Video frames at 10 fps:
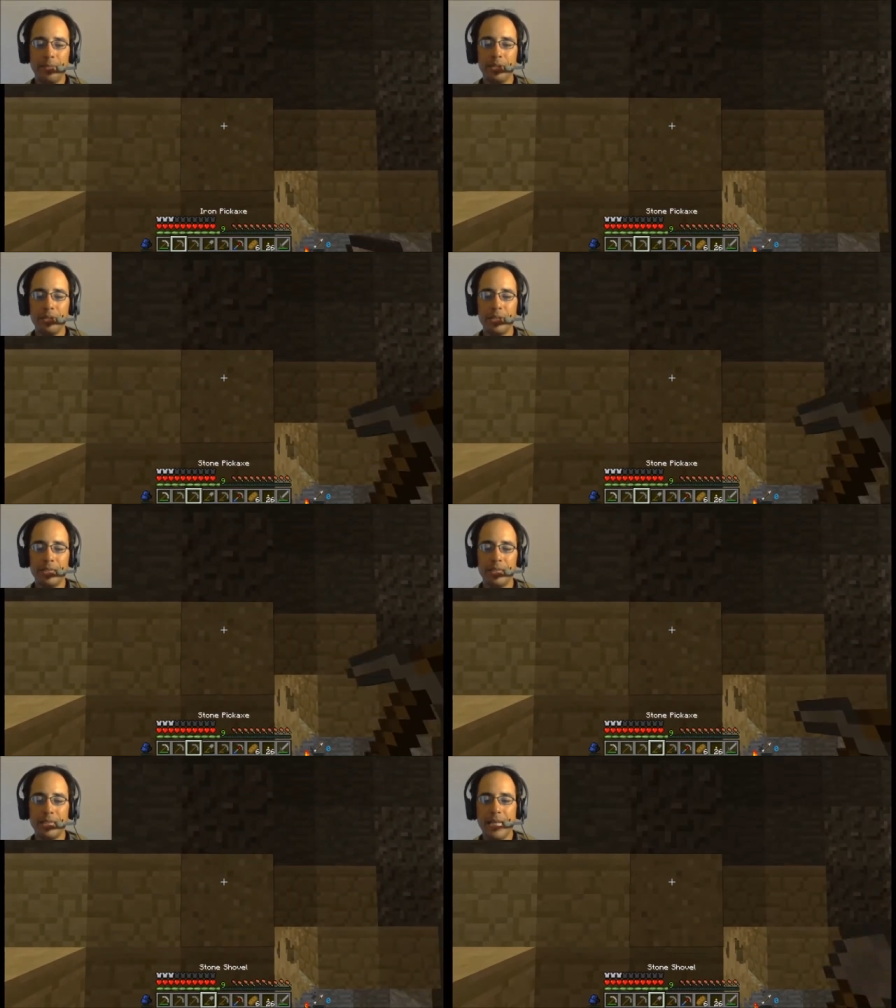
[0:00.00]
And I'm
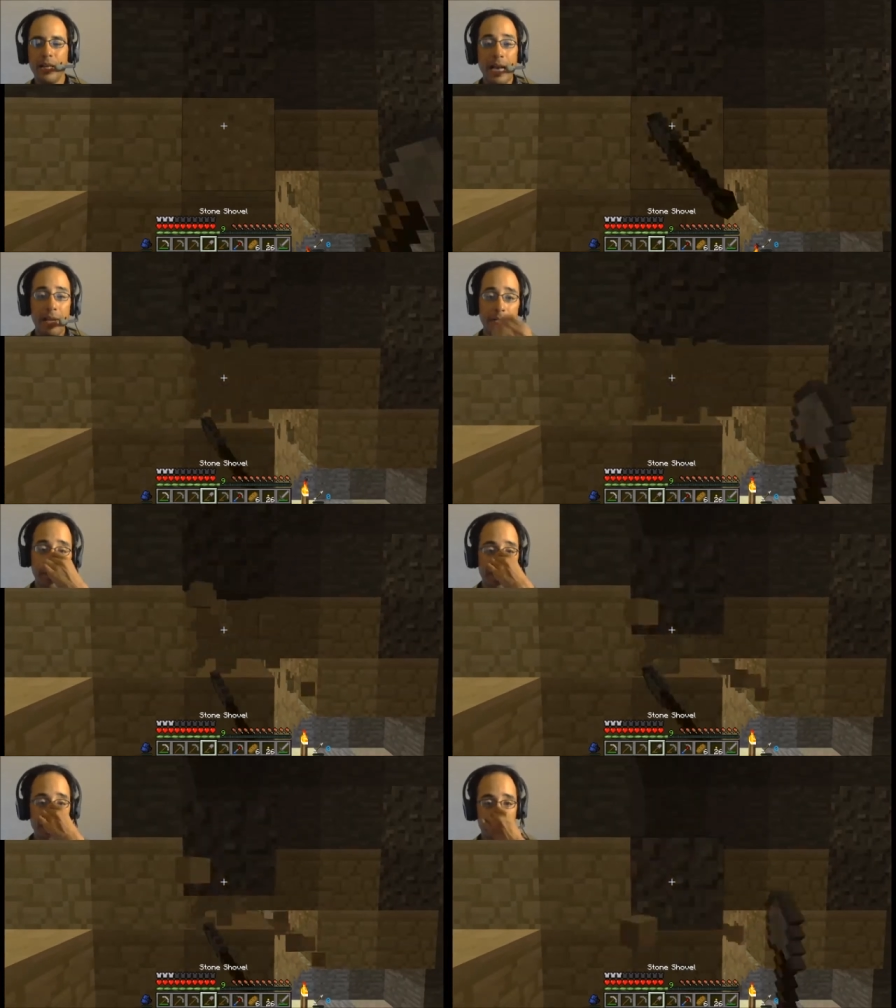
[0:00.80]
still in the sand. I
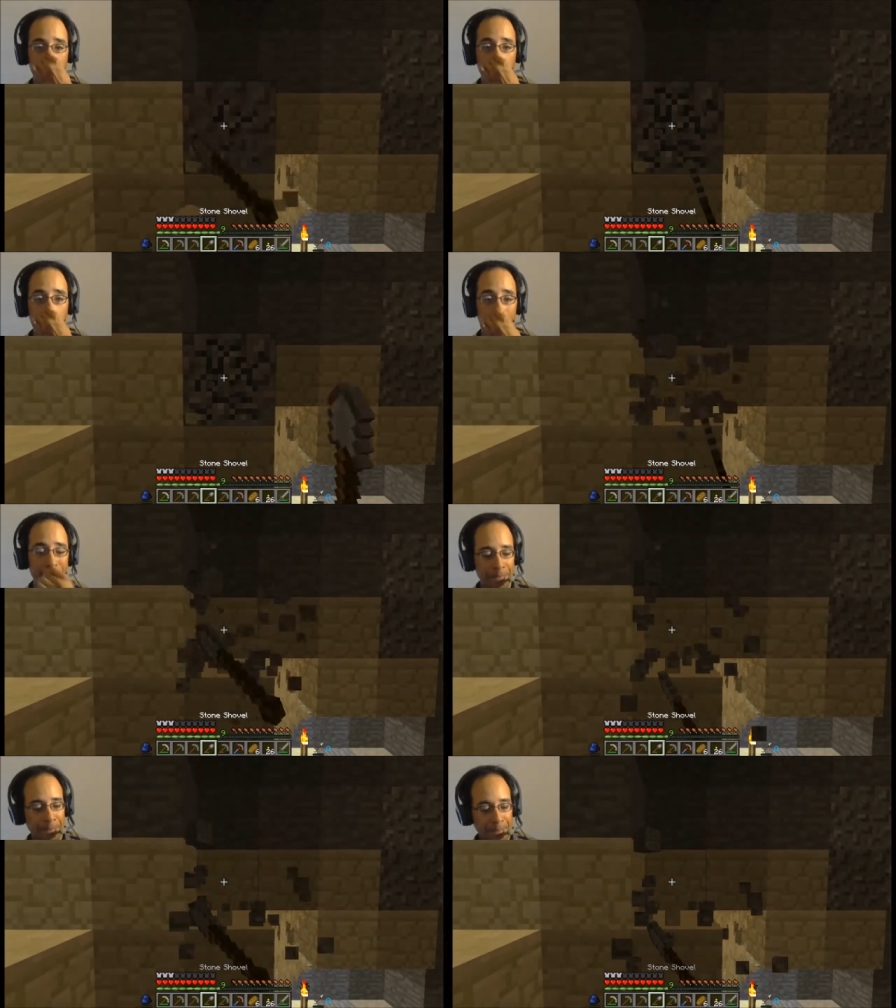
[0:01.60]
haven't even
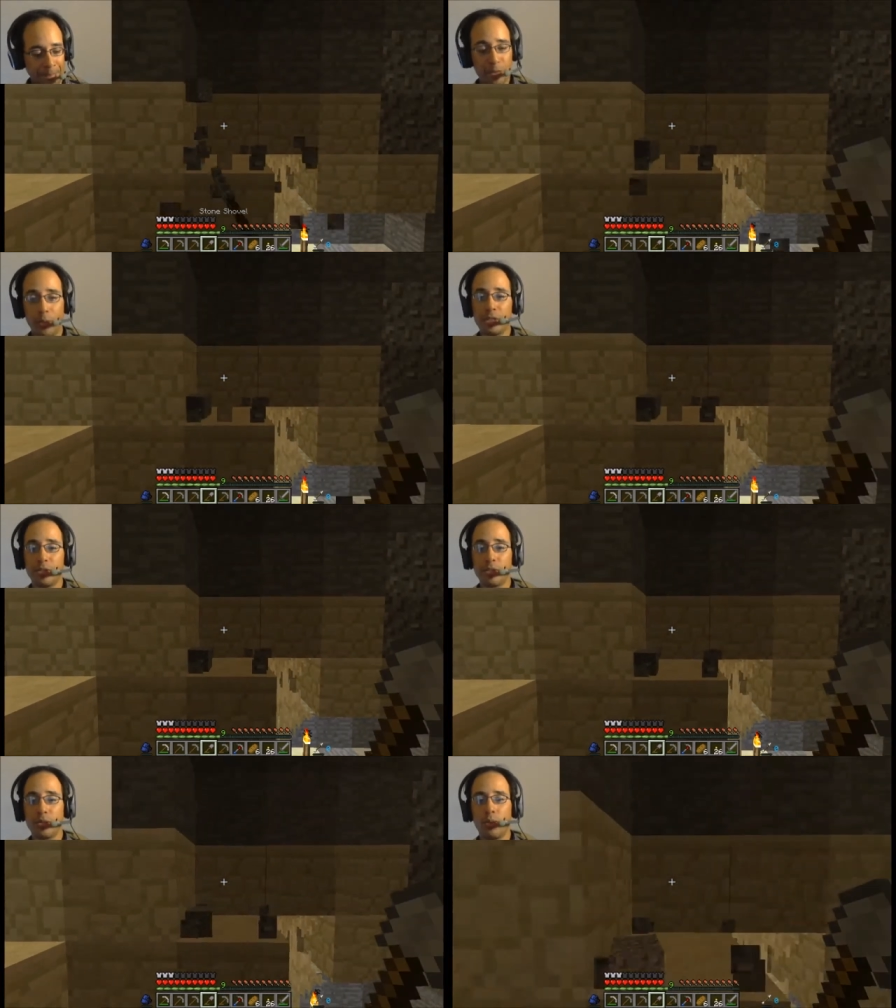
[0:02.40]
explored the
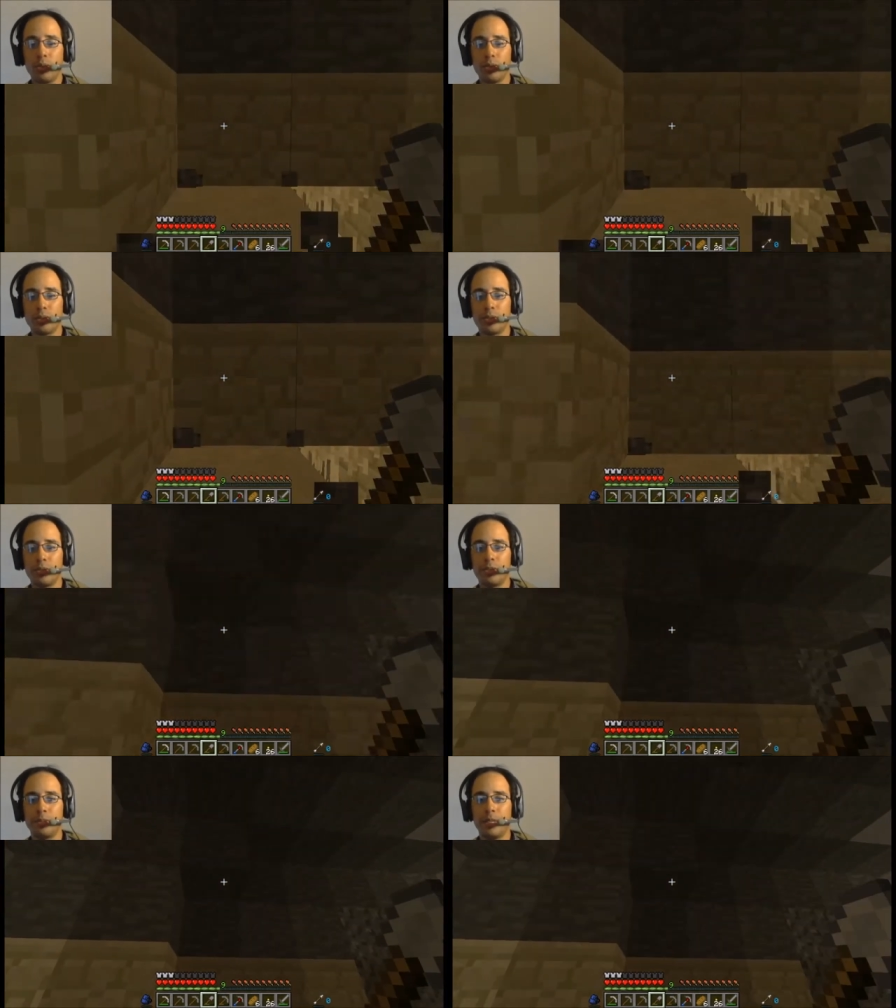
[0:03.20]
rest of the
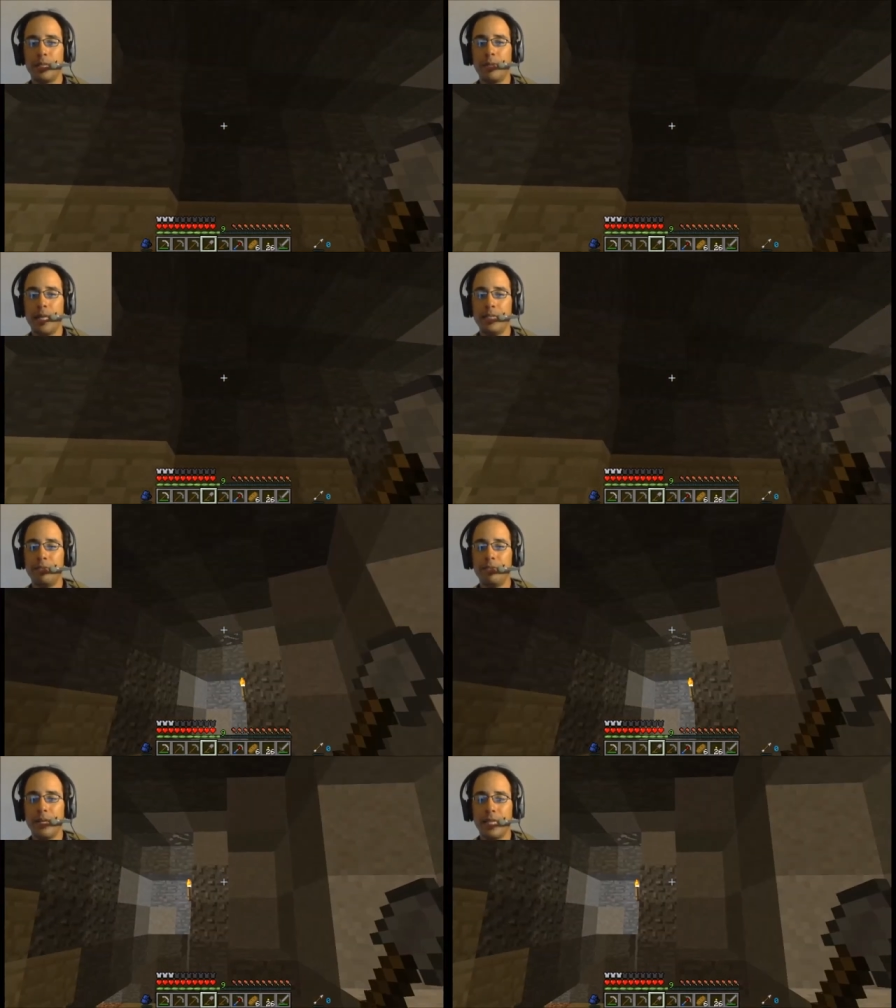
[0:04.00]
world, so to speak. I
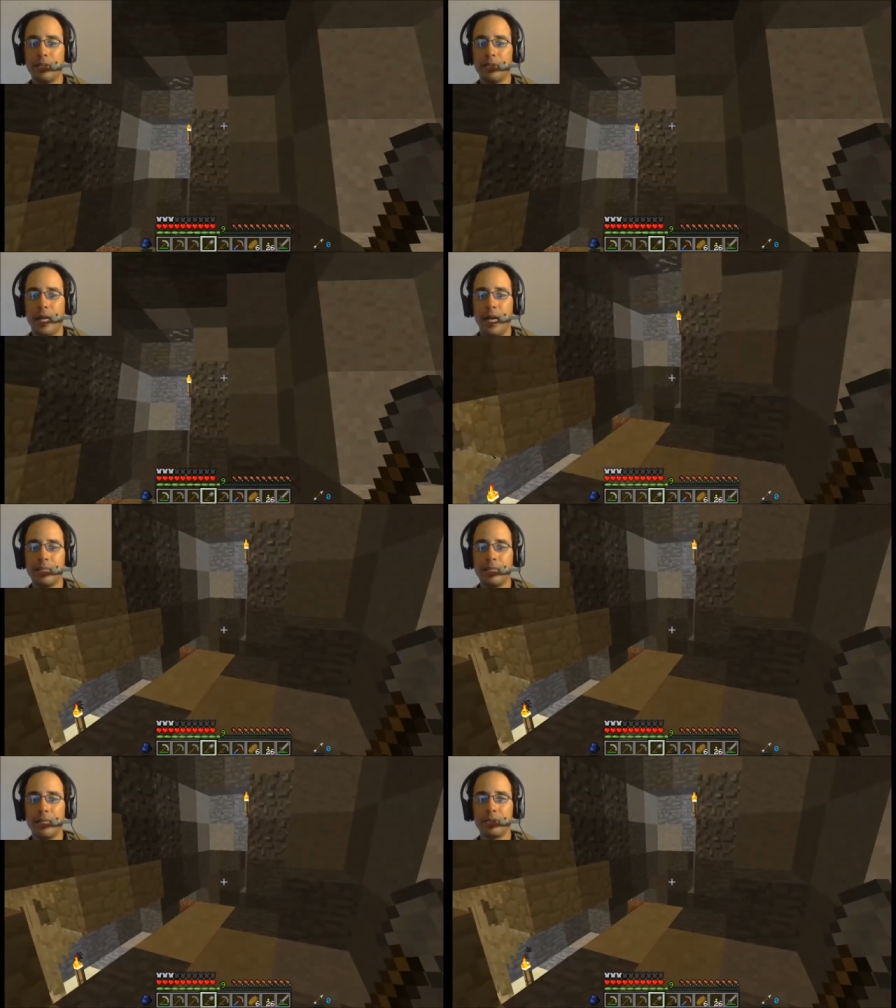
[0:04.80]
mean, I did find that little
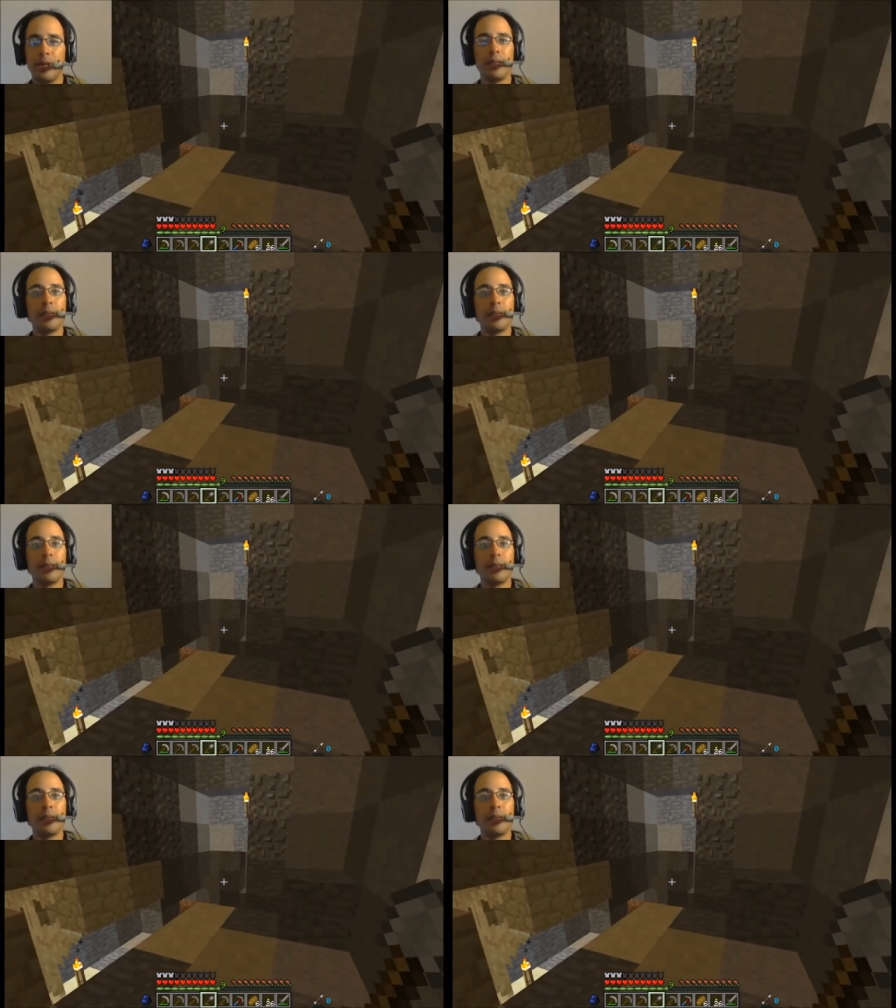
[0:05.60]
island